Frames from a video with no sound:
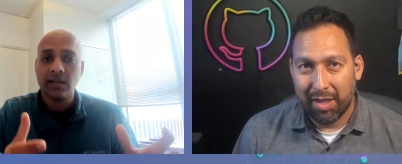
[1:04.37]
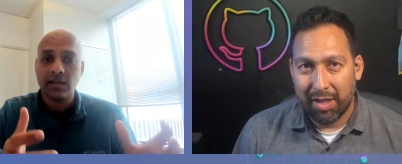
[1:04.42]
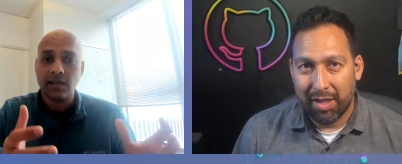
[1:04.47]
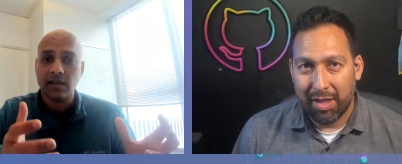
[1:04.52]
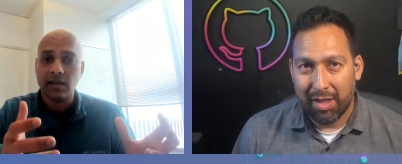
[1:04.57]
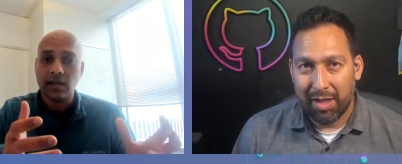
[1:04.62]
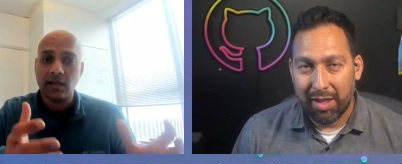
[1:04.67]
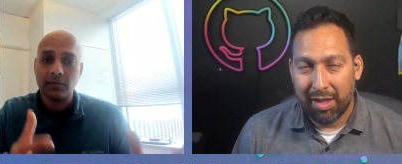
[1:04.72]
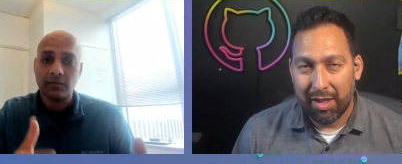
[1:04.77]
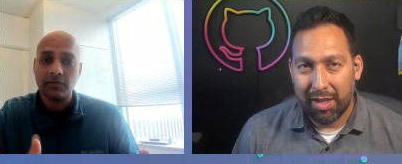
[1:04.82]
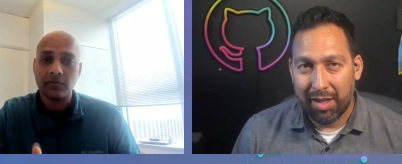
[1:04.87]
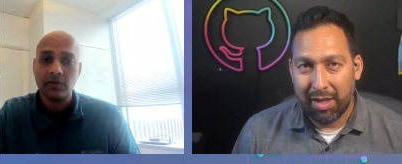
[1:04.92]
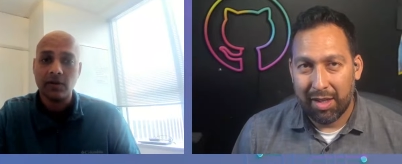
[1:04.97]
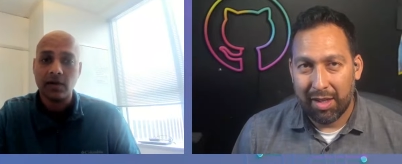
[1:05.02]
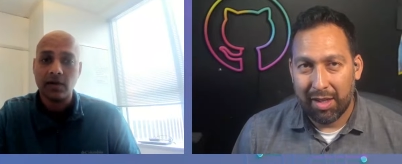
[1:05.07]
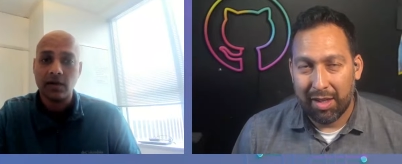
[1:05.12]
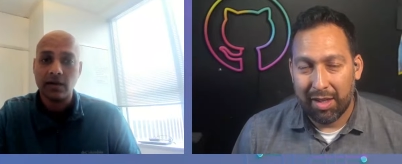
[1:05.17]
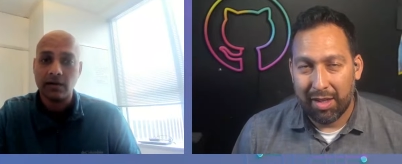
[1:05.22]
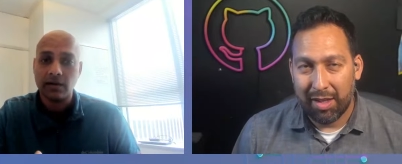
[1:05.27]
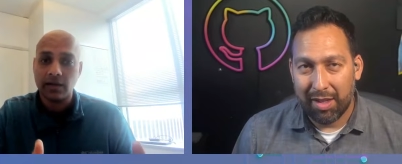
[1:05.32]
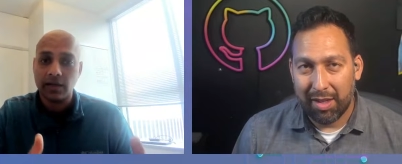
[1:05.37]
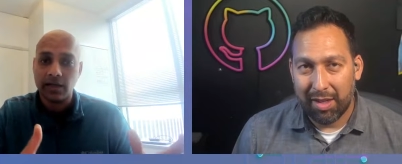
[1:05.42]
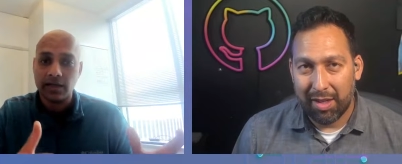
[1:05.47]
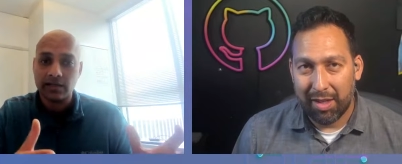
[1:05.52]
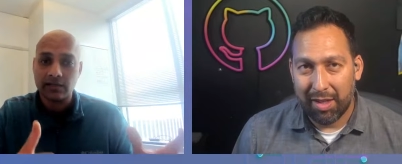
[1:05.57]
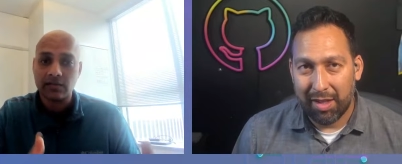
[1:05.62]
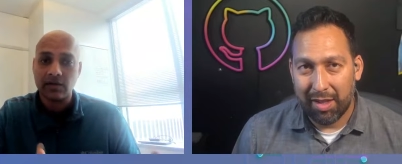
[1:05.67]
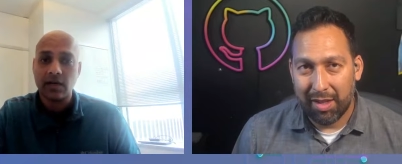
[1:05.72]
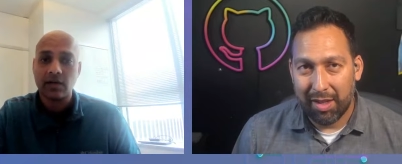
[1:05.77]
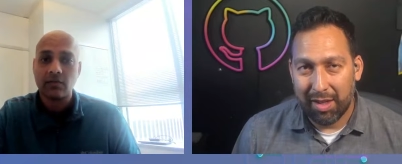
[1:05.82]
Speaker 1: It helps you
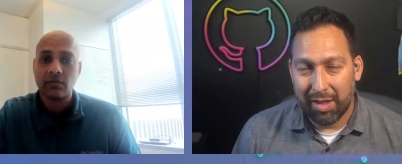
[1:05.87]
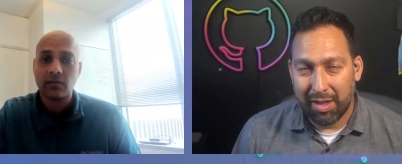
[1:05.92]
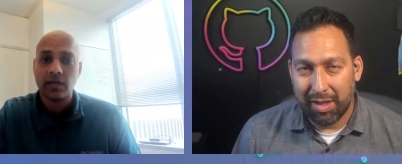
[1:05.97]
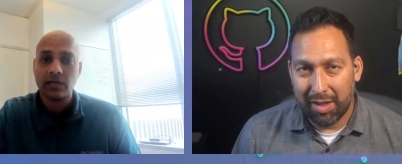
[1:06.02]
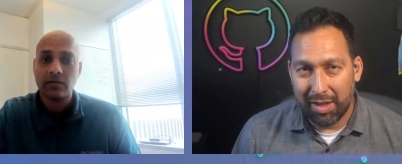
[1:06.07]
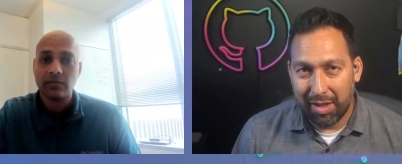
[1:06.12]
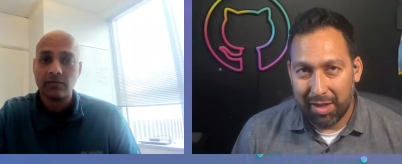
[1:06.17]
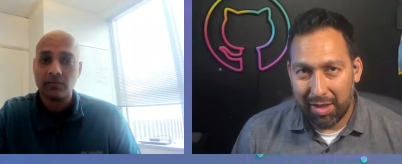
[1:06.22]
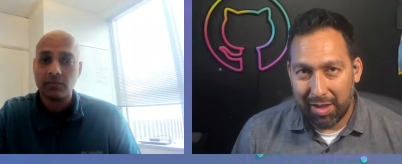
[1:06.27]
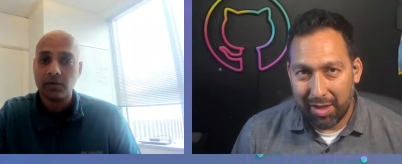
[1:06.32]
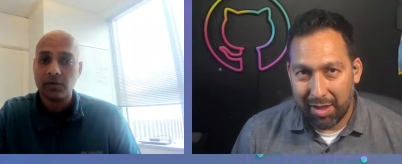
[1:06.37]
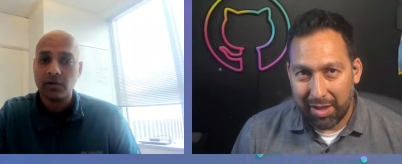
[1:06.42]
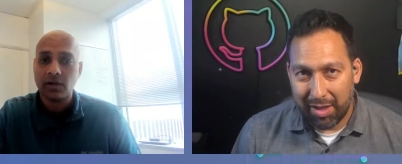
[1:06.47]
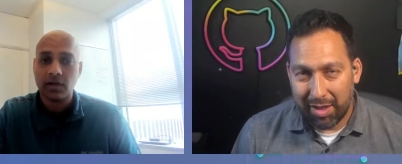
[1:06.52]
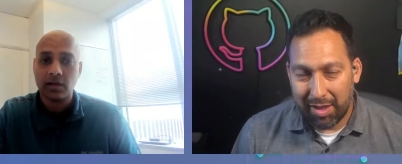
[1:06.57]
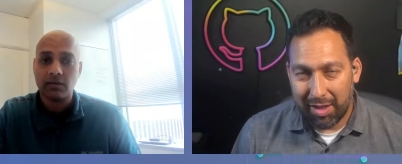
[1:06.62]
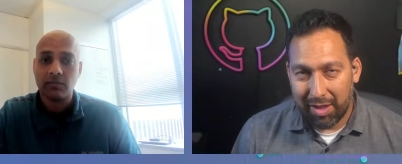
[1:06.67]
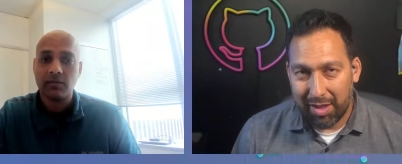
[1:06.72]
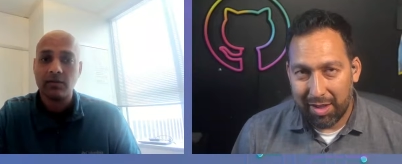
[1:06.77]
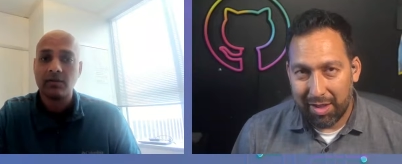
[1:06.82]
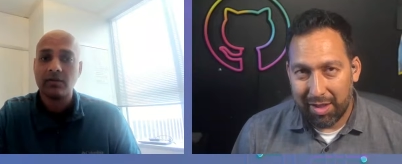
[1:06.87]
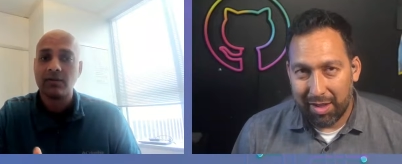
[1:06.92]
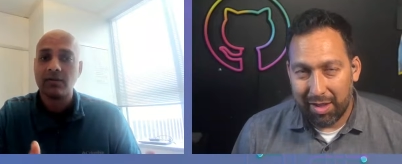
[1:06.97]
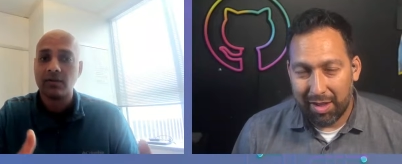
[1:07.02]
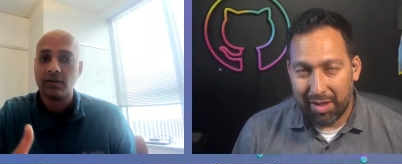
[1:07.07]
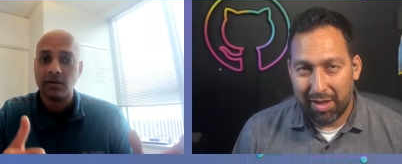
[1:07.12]
extract values from your documents